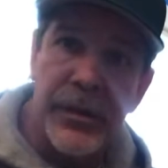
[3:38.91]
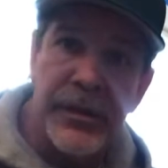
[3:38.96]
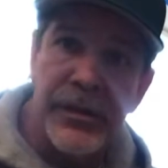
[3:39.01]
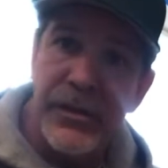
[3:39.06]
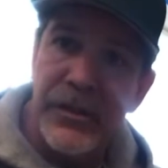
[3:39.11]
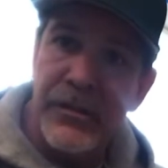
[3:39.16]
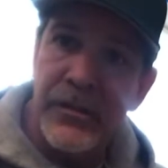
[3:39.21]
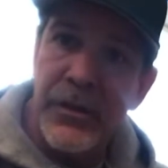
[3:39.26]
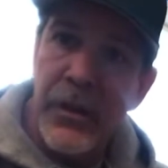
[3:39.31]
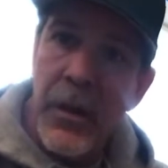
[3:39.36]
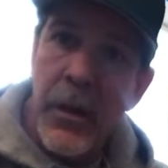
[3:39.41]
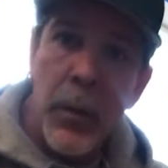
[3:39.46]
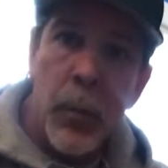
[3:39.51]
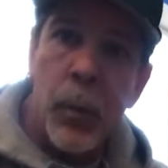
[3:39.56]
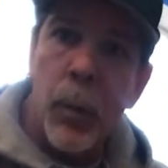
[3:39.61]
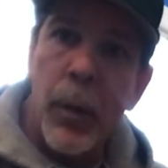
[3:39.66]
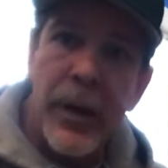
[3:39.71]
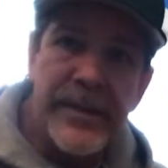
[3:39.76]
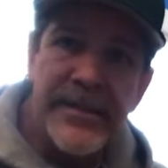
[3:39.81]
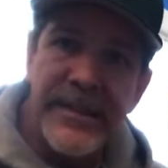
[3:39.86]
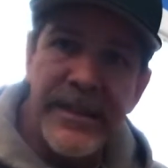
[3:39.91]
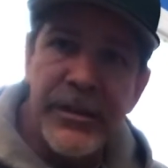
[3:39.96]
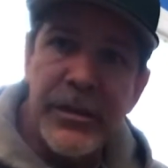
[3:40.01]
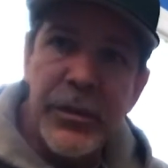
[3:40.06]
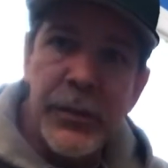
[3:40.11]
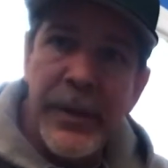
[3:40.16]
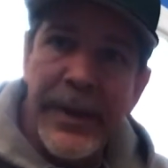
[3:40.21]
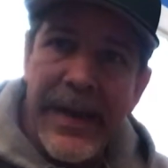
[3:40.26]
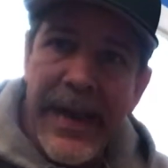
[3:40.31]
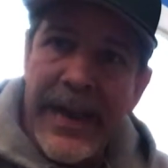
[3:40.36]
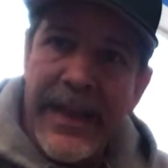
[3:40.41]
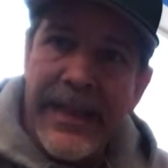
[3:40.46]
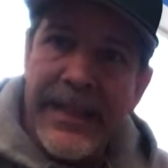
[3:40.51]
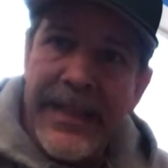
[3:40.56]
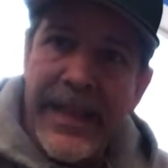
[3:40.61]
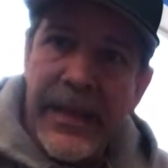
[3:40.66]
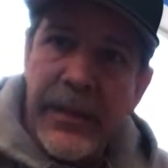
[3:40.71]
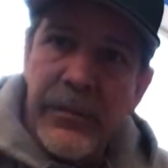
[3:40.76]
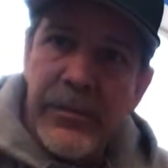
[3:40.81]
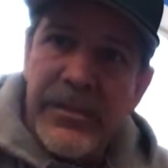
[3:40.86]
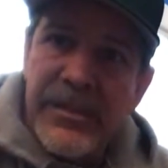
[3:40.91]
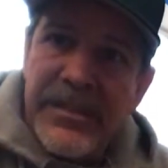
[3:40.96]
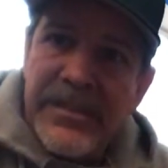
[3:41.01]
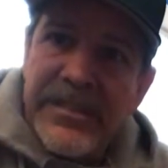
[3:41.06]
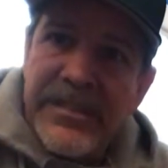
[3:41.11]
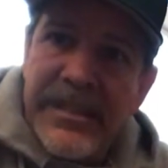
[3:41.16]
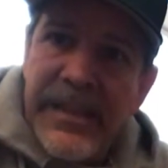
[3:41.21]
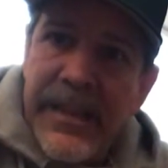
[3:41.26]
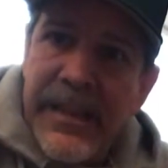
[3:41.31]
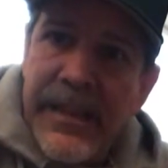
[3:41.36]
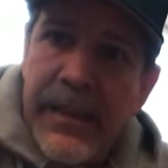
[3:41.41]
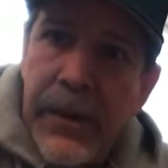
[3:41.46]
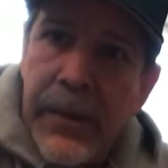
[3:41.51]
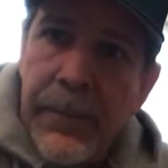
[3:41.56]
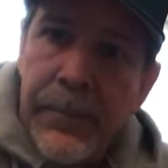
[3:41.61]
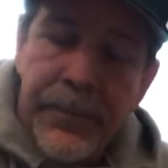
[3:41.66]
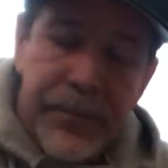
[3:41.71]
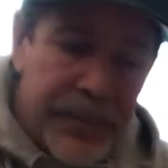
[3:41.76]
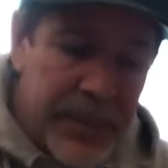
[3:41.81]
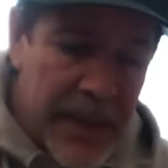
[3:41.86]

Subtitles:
It just wasn't doing anything. It was just sitting there.